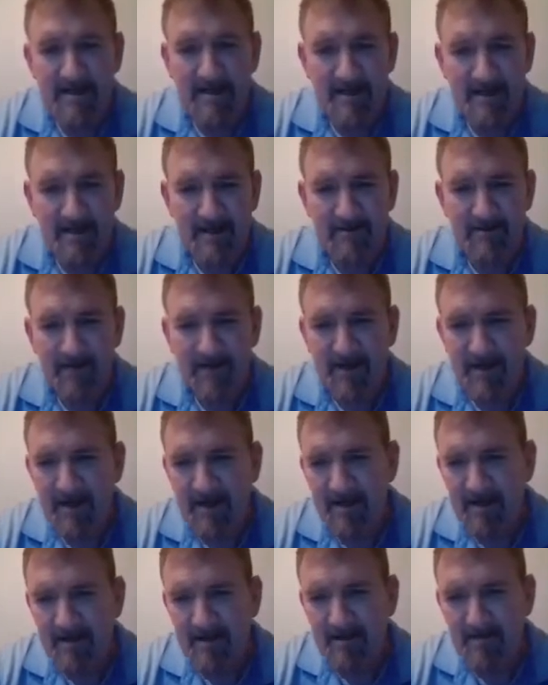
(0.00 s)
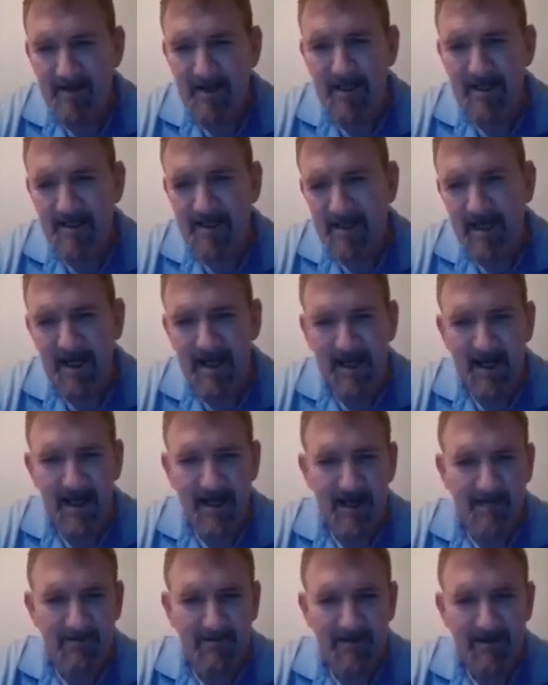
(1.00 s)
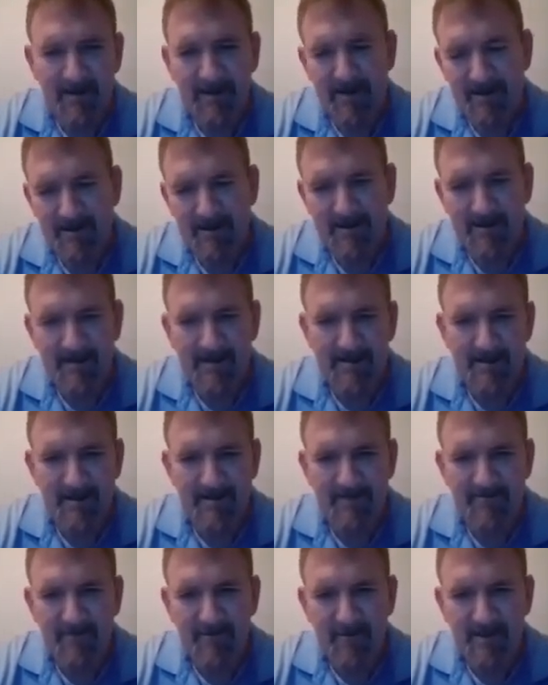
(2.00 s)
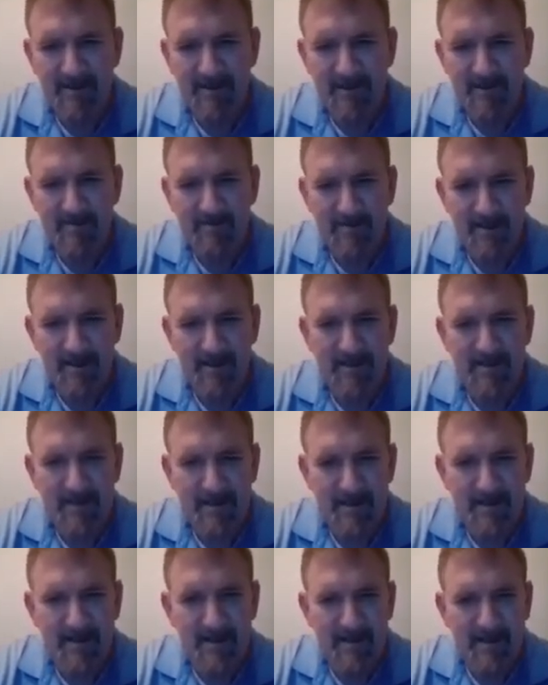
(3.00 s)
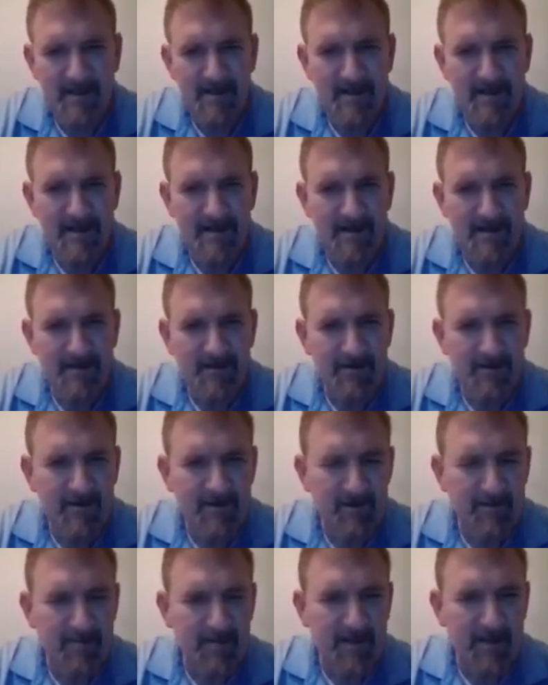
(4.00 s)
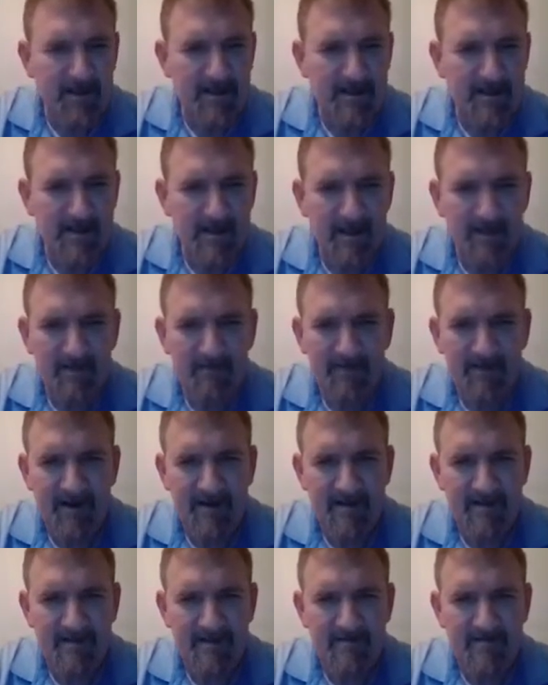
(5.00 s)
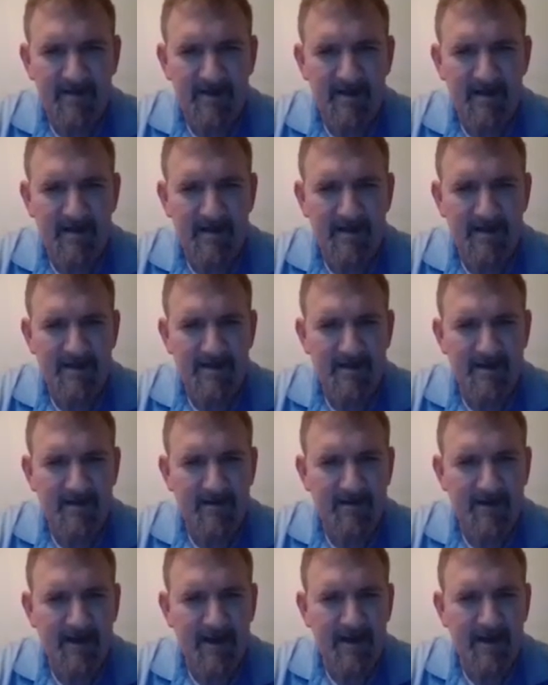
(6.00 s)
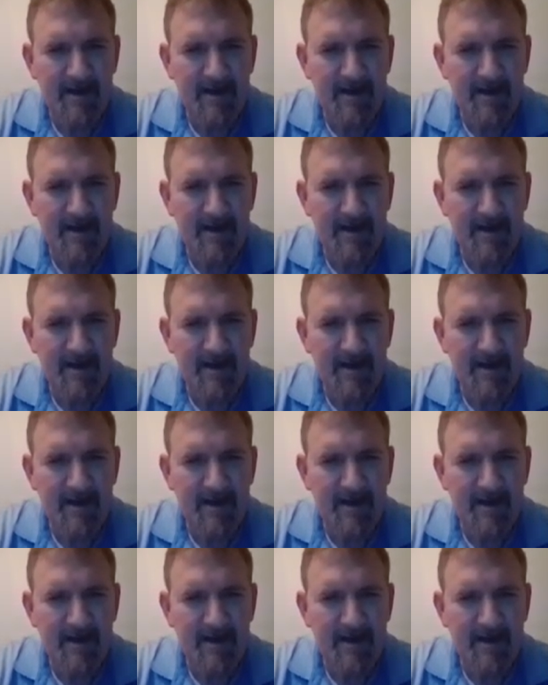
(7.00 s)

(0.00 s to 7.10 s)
All right, big stack out of the way. It's unfortunate, but we can play these little fellas over here. That's all right.